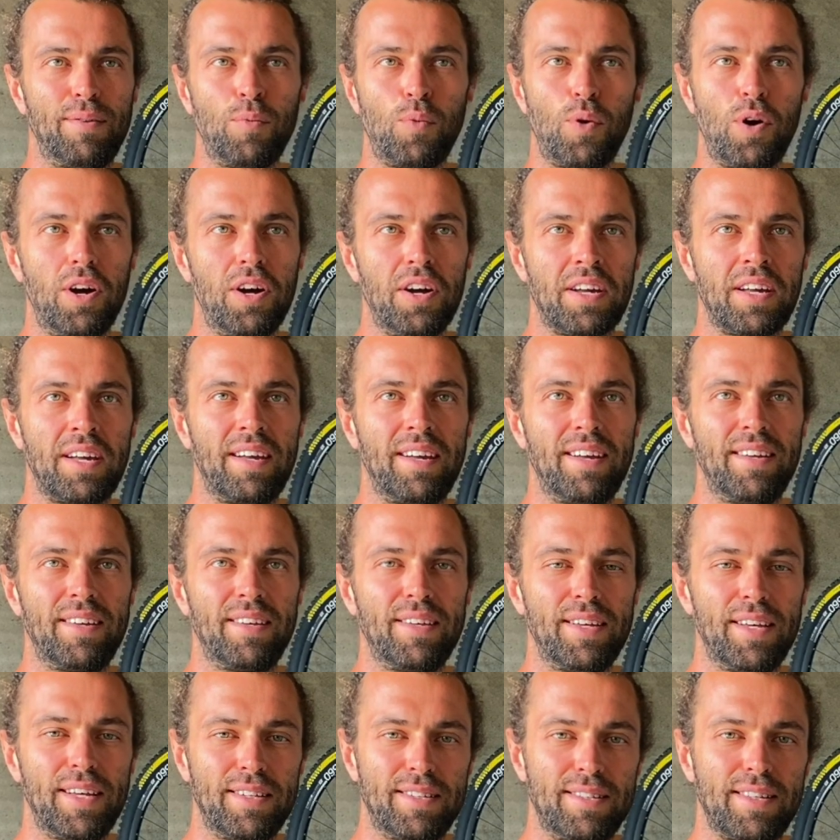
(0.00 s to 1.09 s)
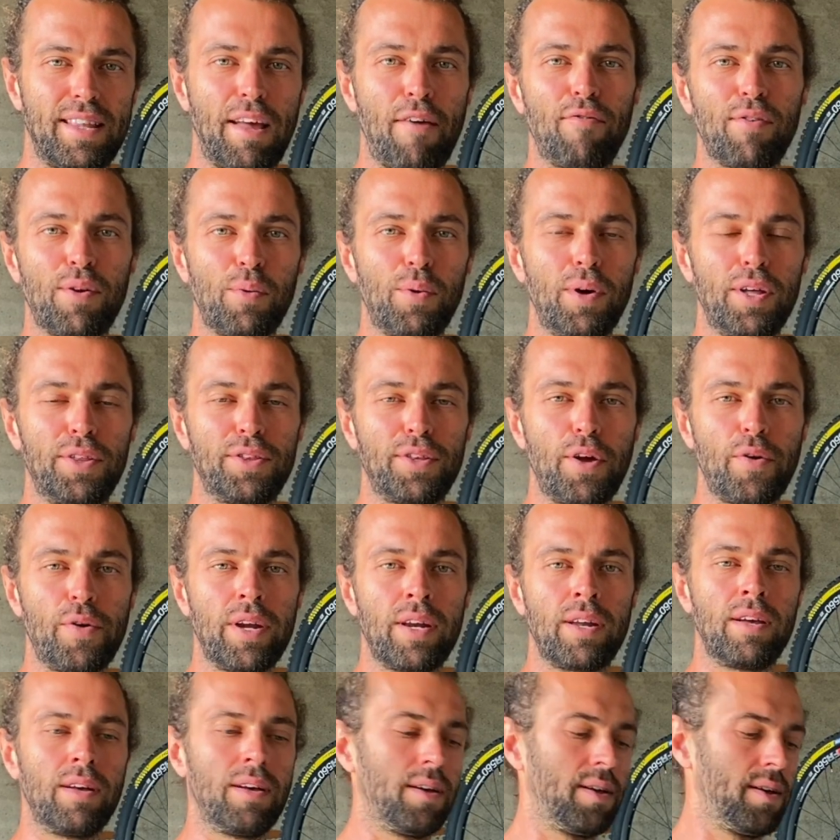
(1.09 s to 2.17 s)
work, it's definitely worth doing.
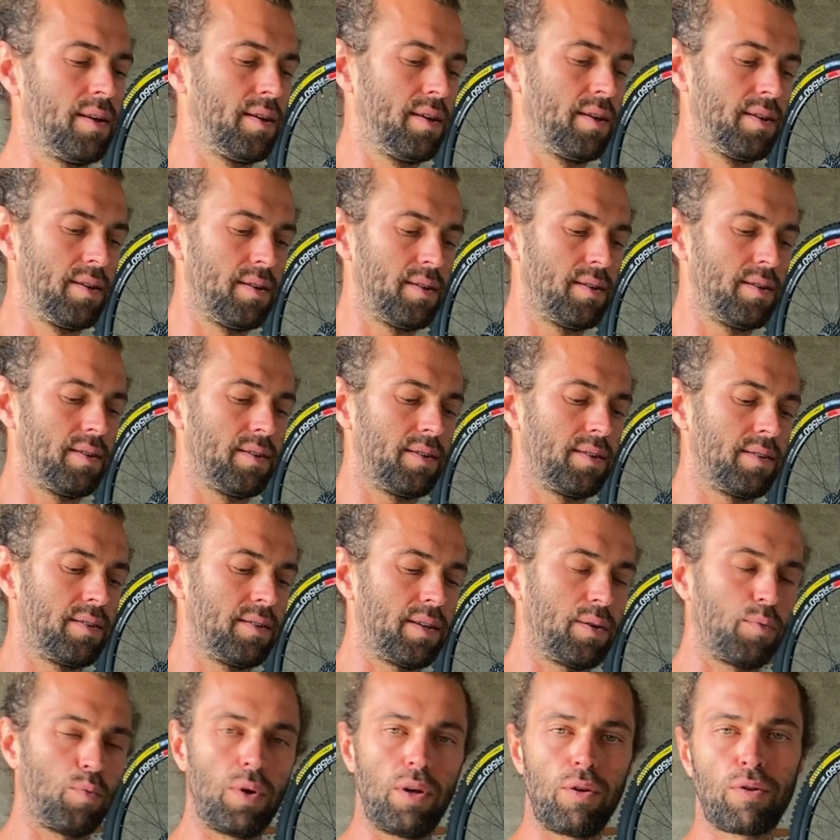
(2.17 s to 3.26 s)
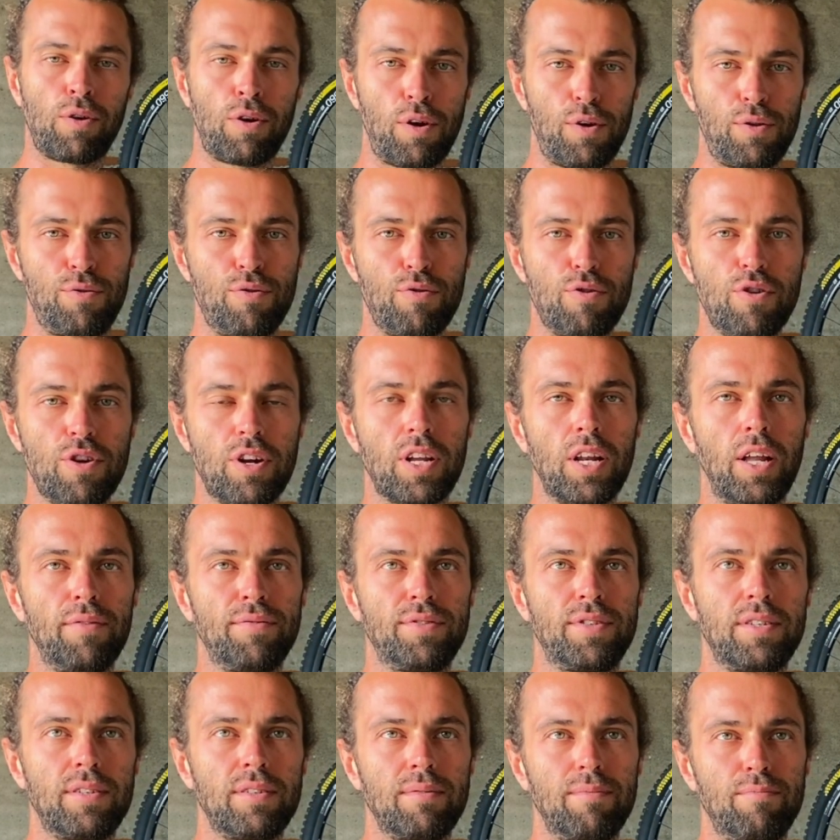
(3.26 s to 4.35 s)
It will cut through your
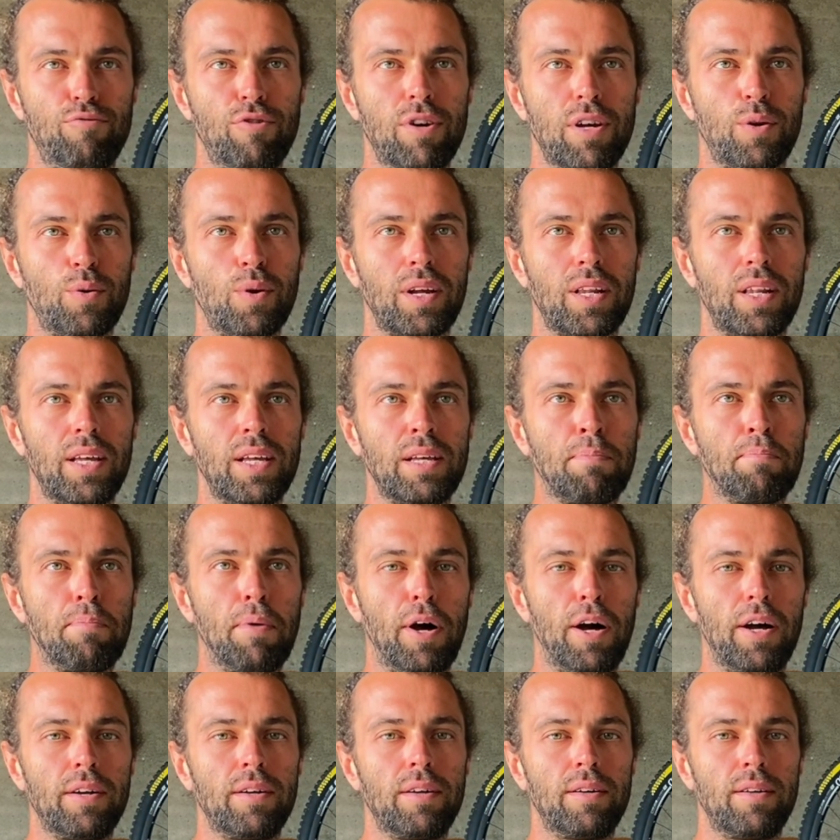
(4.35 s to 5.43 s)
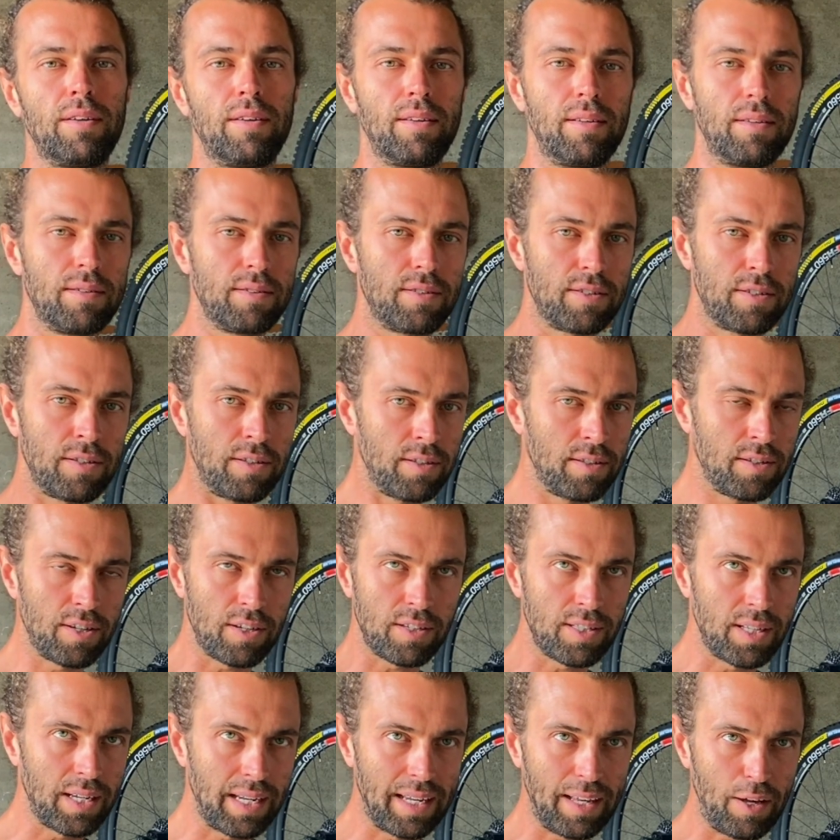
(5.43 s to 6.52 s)
gloves pretty quickly, but
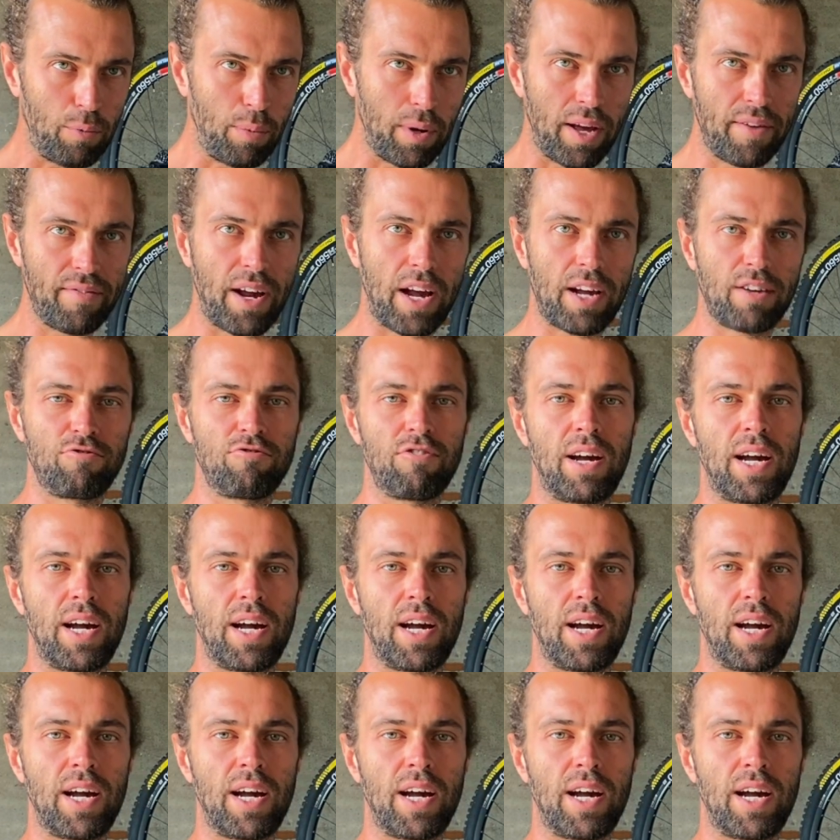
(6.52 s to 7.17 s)
just a little bit of extra